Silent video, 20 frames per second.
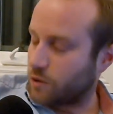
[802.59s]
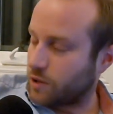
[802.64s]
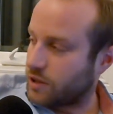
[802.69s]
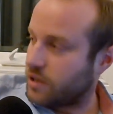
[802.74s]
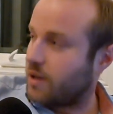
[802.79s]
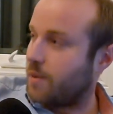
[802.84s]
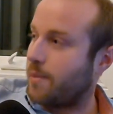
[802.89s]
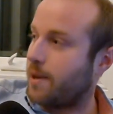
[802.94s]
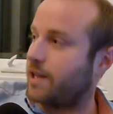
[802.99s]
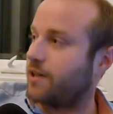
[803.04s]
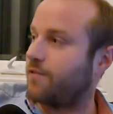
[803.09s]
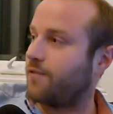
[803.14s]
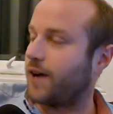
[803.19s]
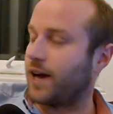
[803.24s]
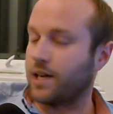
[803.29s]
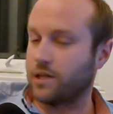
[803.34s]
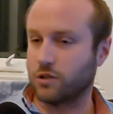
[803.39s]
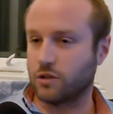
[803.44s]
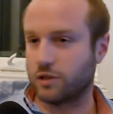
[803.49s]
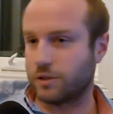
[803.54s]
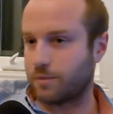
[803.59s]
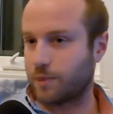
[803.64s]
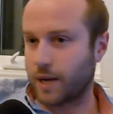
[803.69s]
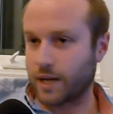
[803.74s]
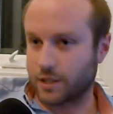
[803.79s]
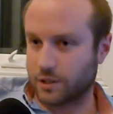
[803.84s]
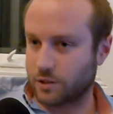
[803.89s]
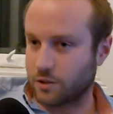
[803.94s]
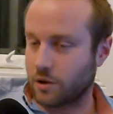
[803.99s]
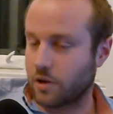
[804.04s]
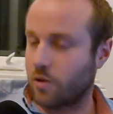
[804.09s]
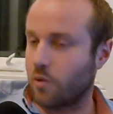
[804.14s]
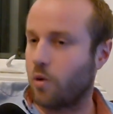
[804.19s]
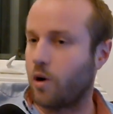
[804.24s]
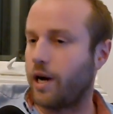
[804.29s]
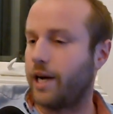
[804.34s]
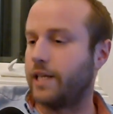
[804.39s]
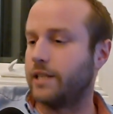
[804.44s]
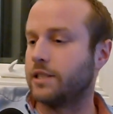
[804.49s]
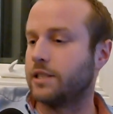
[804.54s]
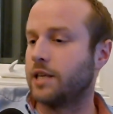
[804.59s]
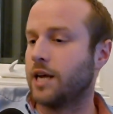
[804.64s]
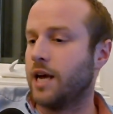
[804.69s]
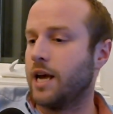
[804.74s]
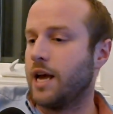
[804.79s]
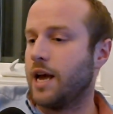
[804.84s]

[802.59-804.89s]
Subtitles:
in the manufacturing space or otherwise,